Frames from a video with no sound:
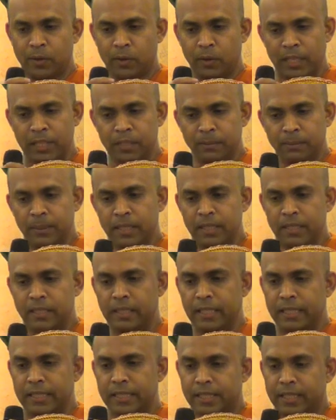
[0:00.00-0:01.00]
inbuilt
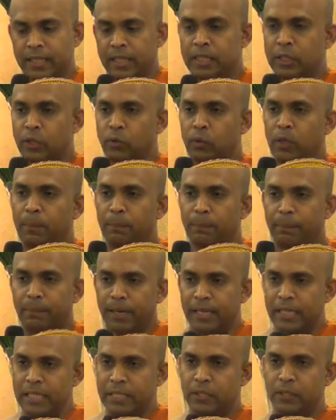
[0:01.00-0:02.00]
instinctive,
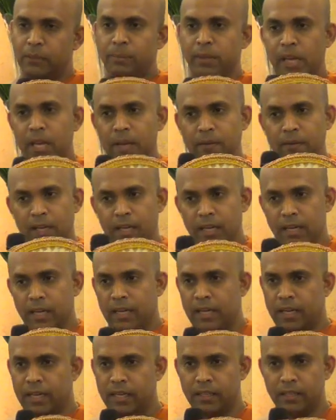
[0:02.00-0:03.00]
impulsive behavior
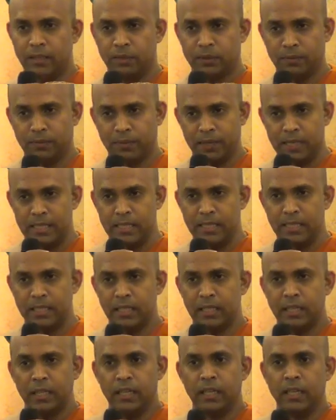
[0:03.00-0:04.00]
are on the front,
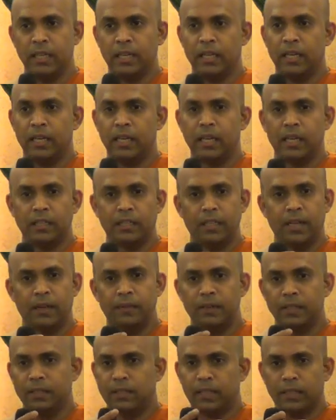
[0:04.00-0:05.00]
and
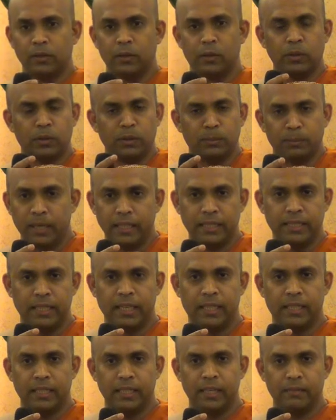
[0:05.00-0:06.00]
everything's
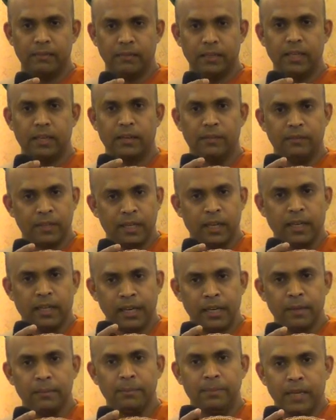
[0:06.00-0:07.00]
automatic, and we are
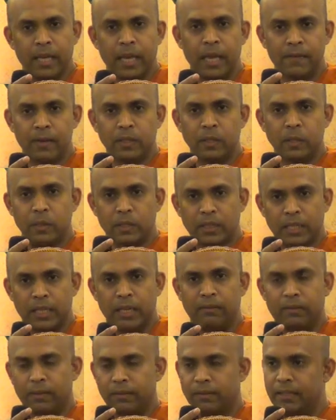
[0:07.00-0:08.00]
really behaving to
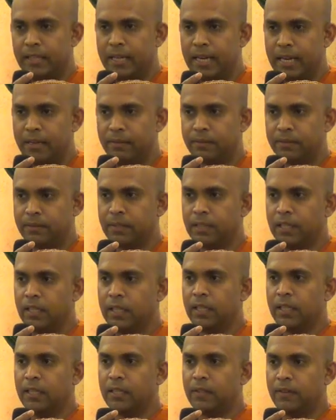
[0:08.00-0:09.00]
save our life.
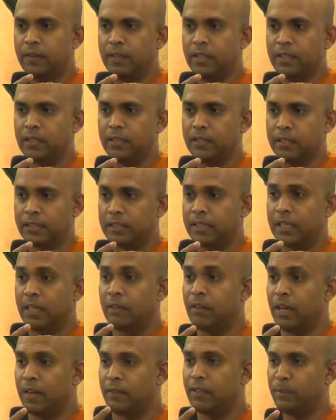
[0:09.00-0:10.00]
We're in a
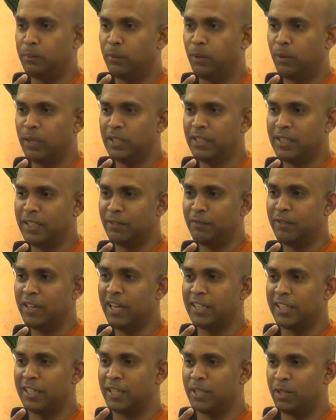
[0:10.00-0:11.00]
survival mode. We are
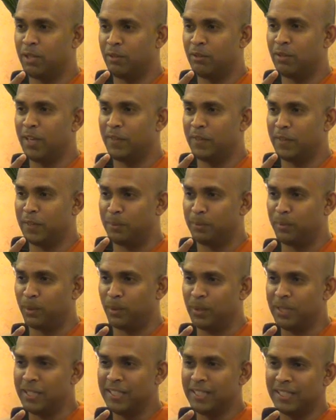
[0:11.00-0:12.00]
in the survival
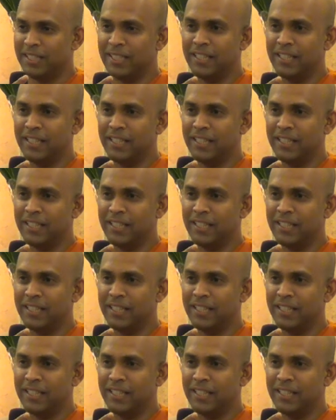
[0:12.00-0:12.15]
mode,